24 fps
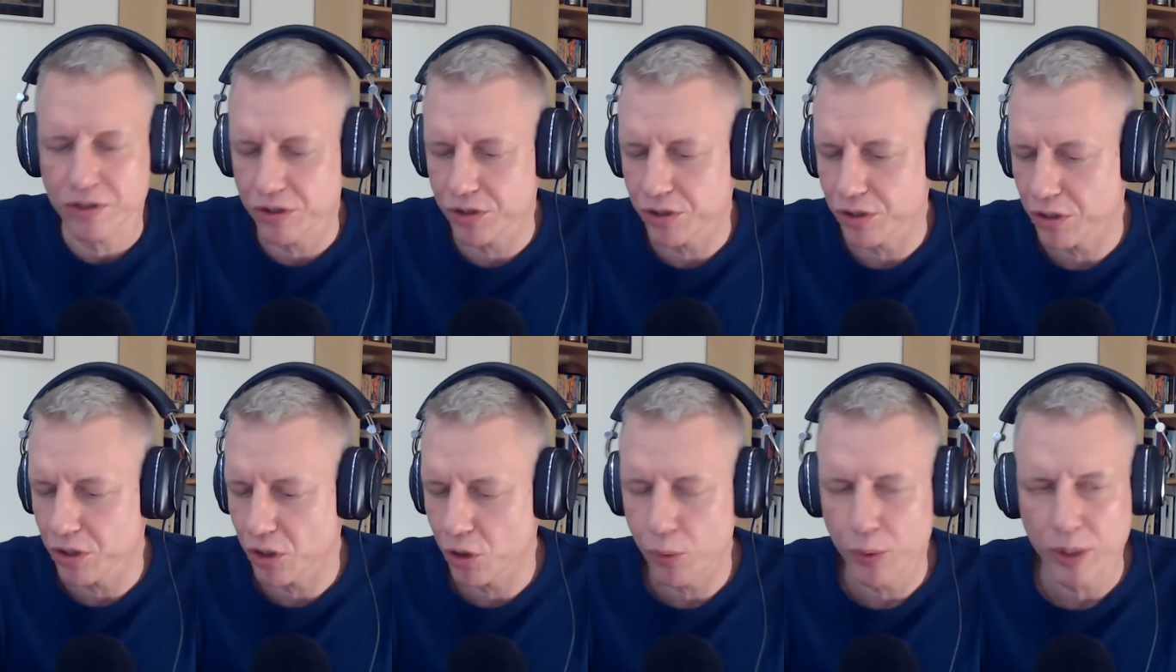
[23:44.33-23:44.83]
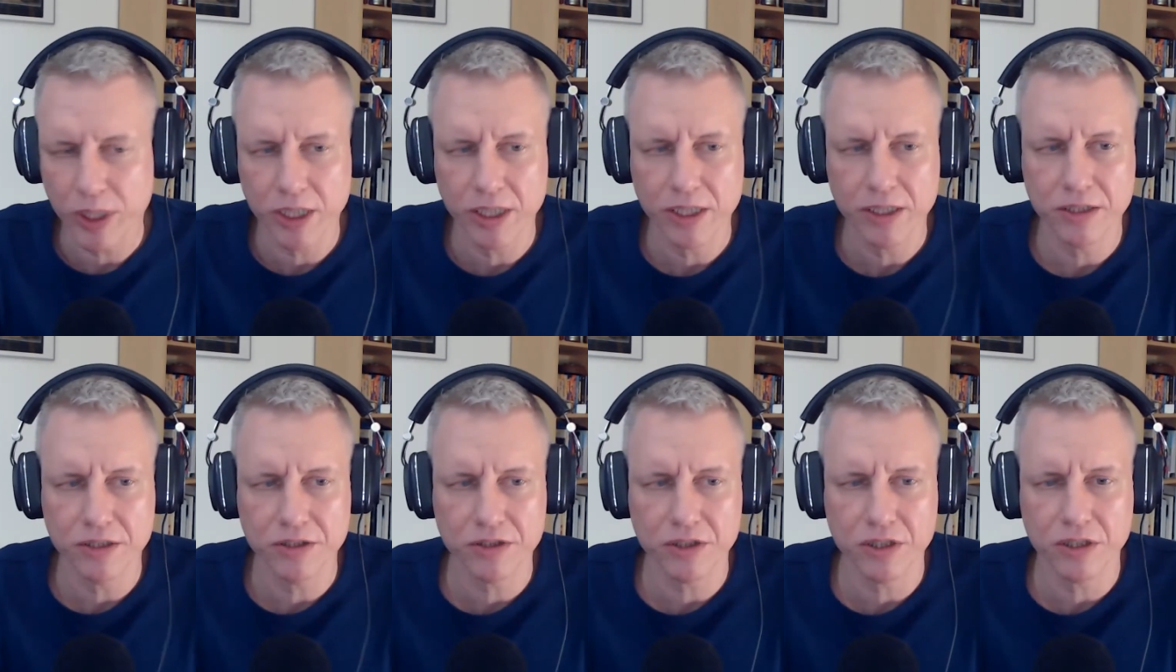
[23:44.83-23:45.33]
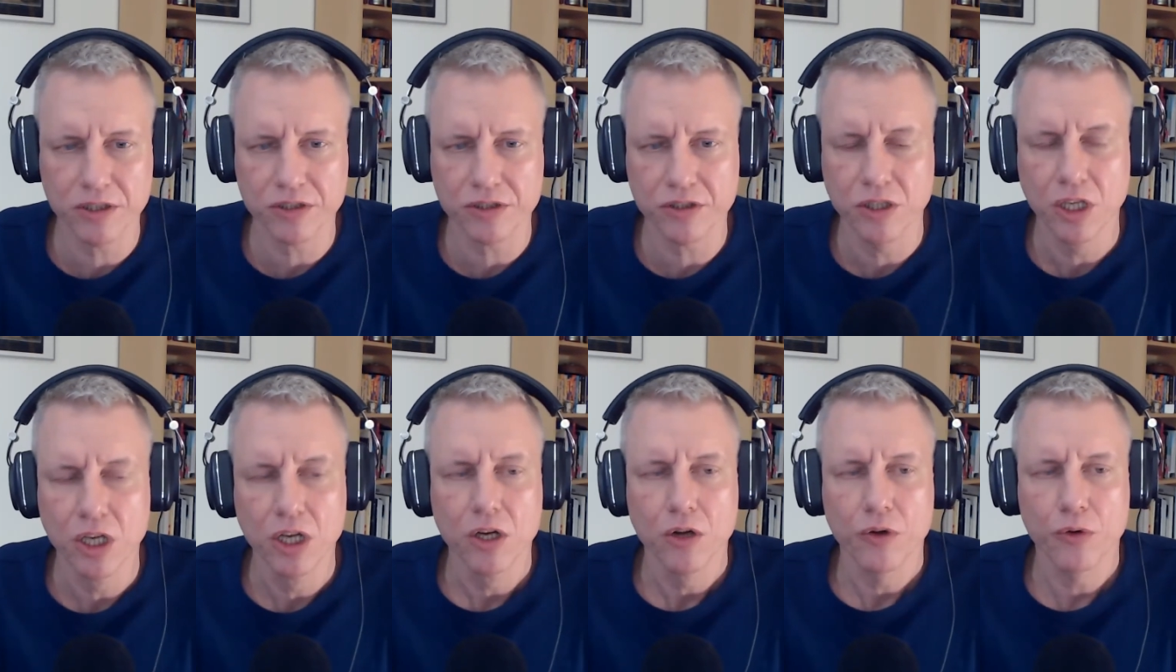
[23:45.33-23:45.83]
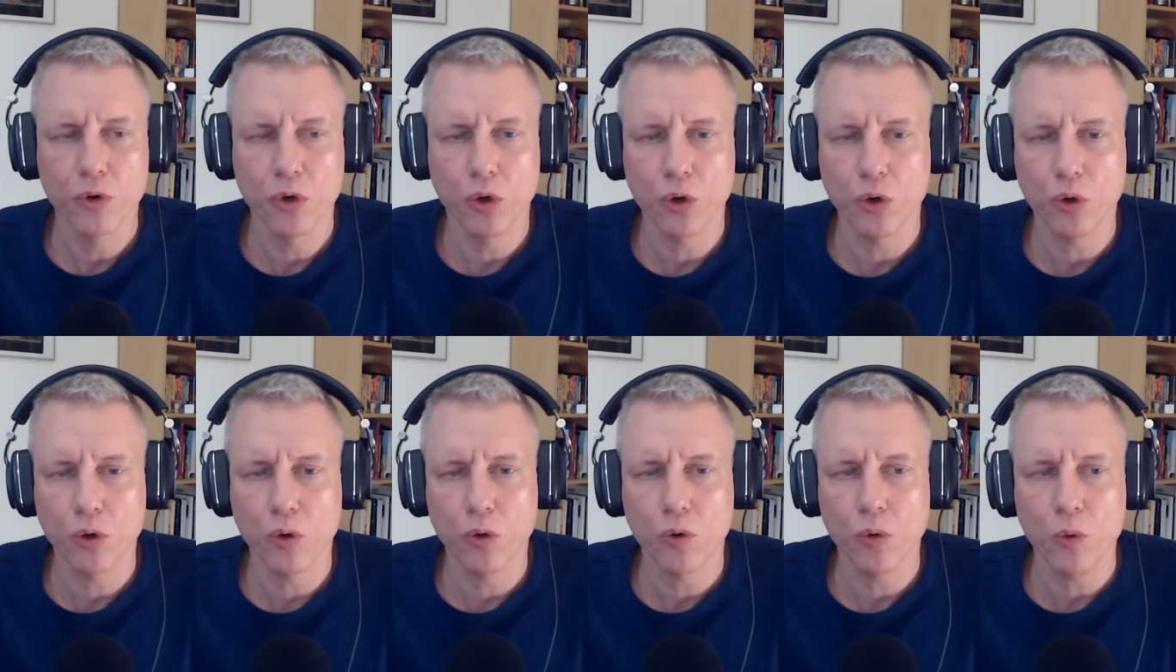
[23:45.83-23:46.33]
quickly discussed the
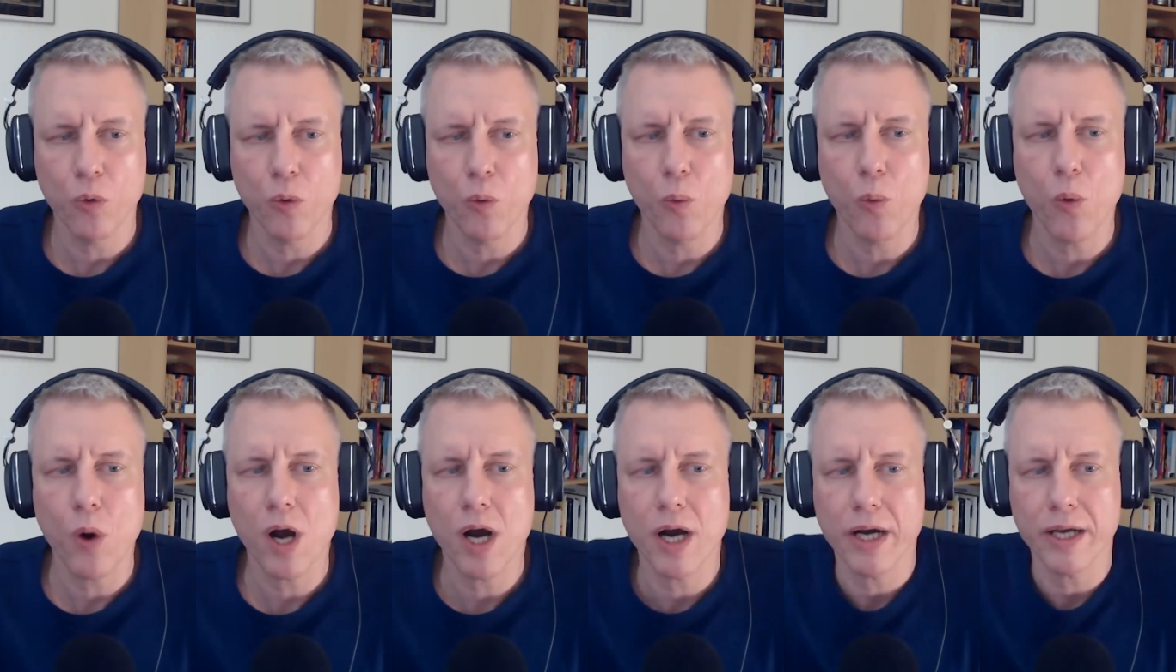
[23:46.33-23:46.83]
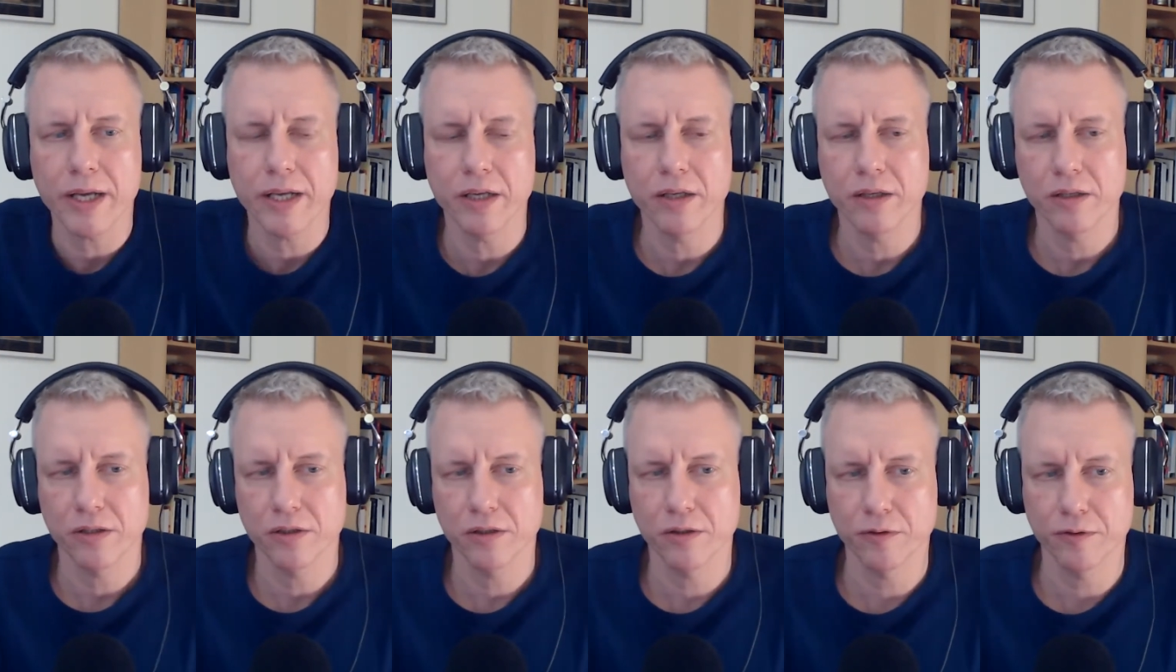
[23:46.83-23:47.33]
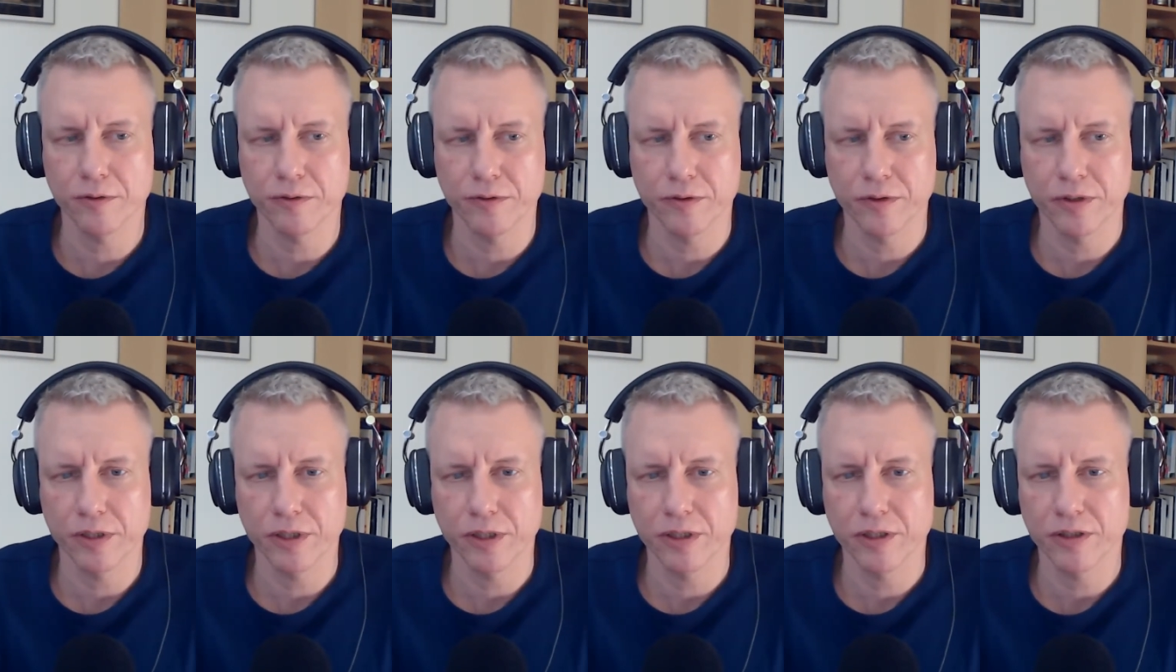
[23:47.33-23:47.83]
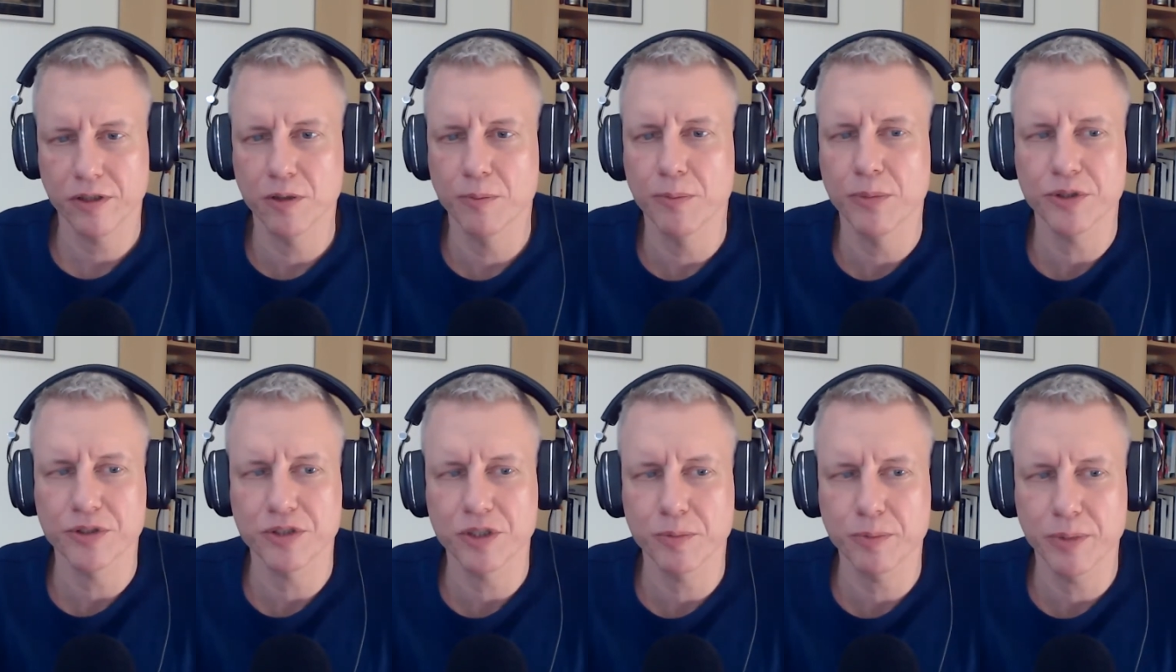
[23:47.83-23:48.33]
whole why of
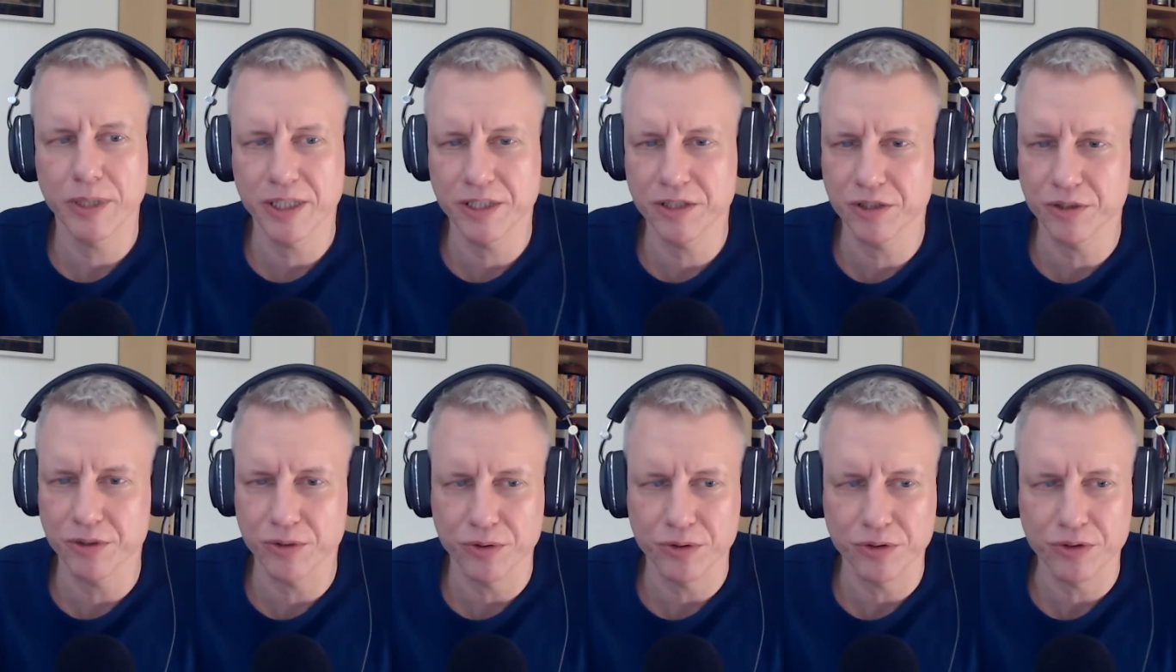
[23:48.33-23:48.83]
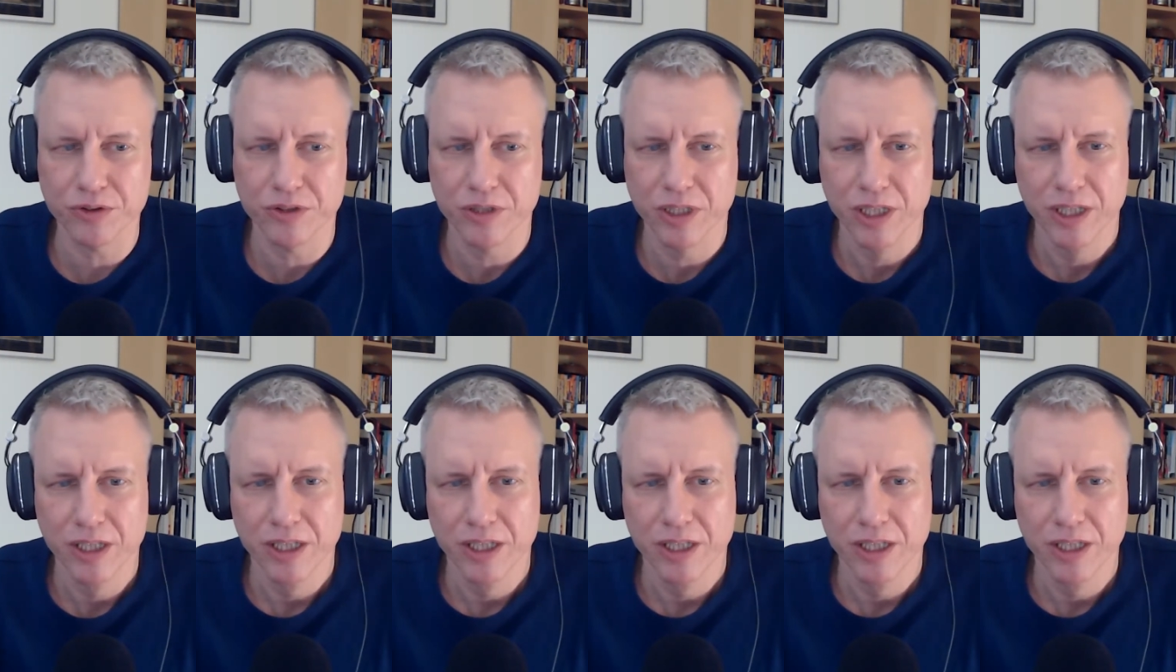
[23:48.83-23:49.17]
composite page tools.